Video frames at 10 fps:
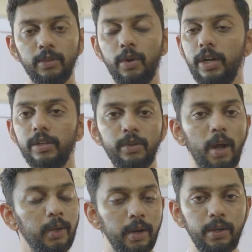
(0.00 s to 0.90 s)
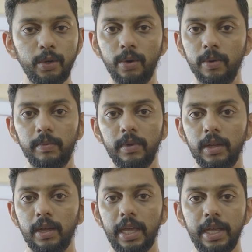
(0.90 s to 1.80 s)
So it is not going to
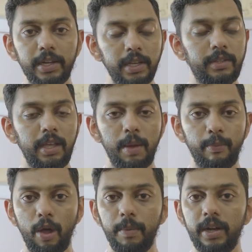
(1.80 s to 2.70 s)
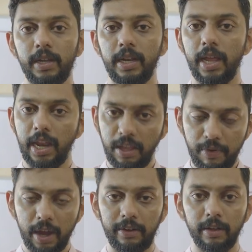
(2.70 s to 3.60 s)
increase the employment in any
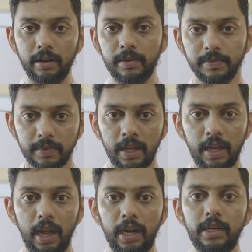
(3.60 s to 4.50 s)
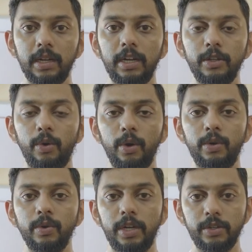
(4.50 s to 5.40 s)
factor, and it is going
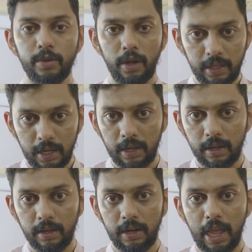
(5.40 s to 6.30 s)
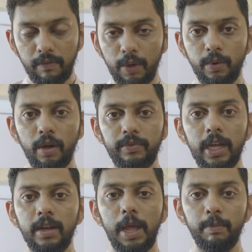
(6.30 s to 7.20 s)
to destroy the livelihood of
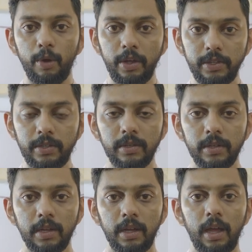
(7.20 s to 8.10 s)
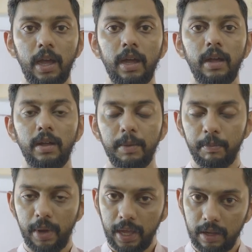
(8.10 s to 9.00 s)
the employees
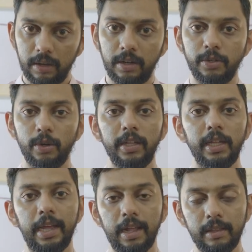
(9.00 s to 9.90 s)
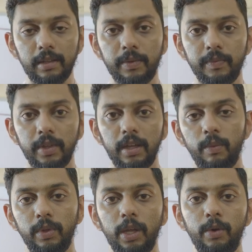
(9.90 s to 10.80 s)
by destroying their health
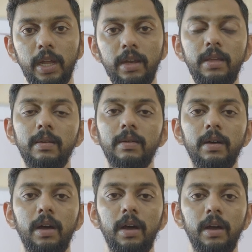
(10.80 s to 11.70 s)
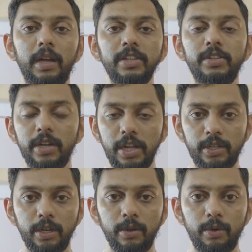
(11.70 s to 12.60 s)
without any uh,
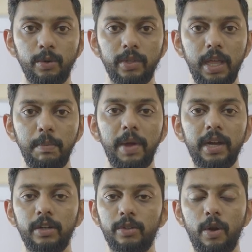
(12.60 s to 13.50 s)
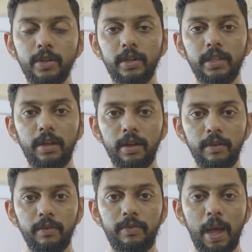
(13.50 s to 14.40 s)
consideration to the impact it caused on the
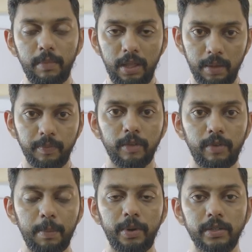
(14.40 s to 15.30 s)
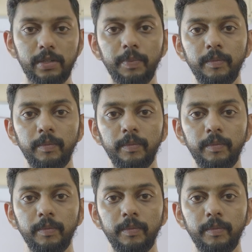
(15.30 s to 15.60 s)
family fabrics.